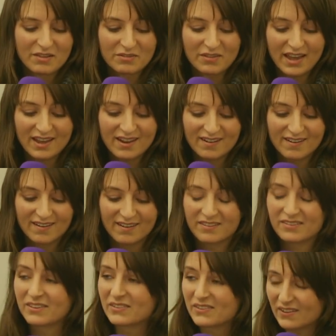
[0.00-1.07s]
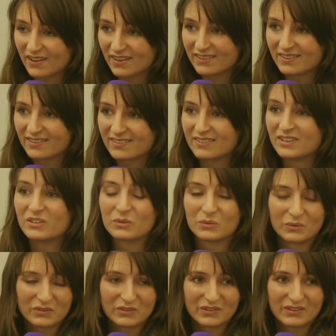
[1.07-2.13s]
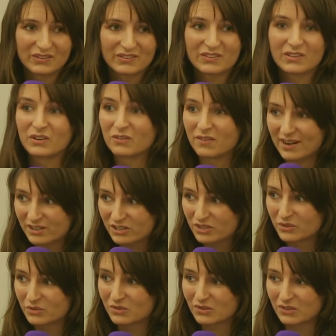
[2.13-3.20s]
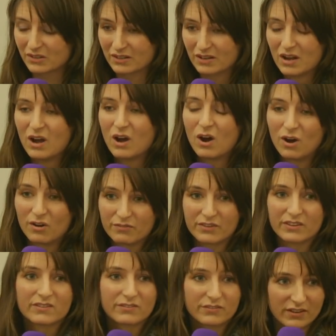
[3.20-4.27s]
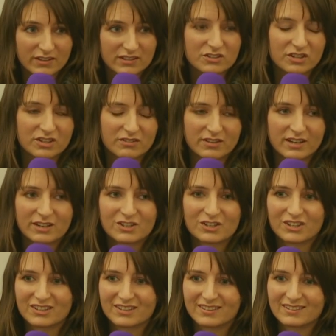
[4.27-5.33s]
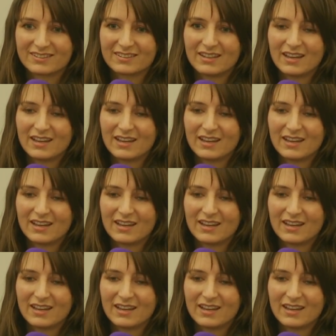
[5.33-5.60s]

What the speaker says: They are the sons, the daughters, the grandchildren of this first generation.